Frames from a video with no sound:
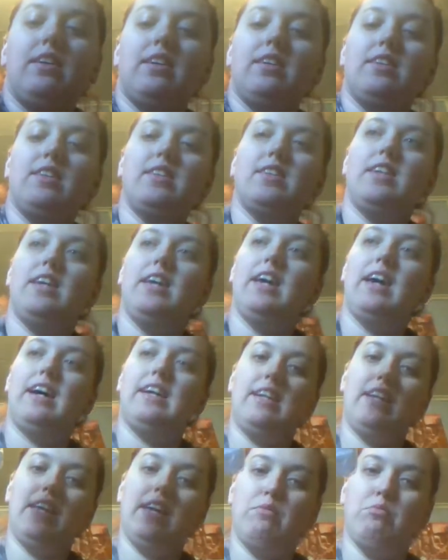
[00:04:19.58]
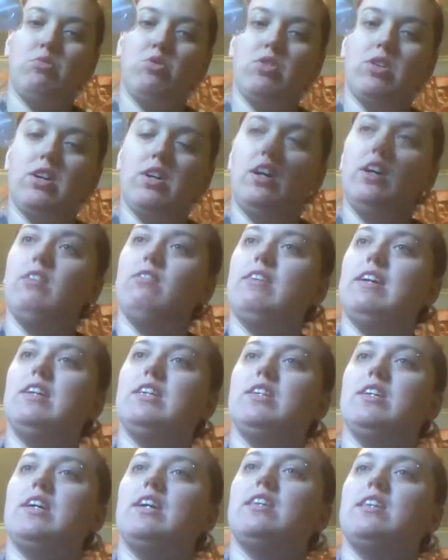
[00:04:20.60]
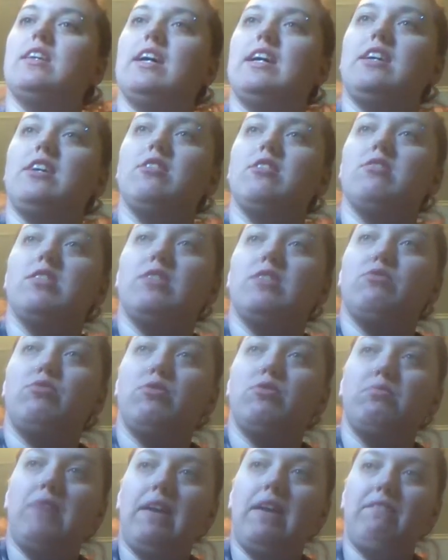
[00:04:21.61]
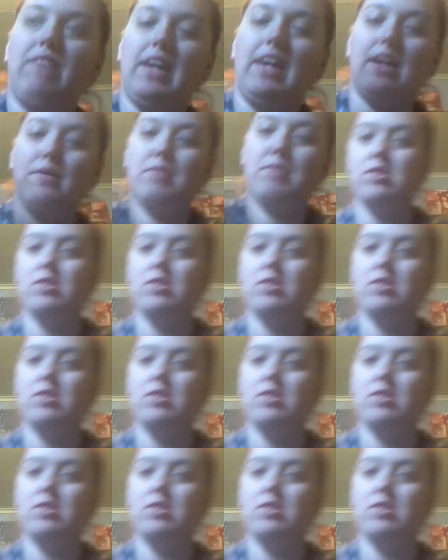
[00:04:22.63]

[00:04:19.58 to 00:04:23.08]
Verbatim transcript: say I need more cotton rounds because I use it for my makeup and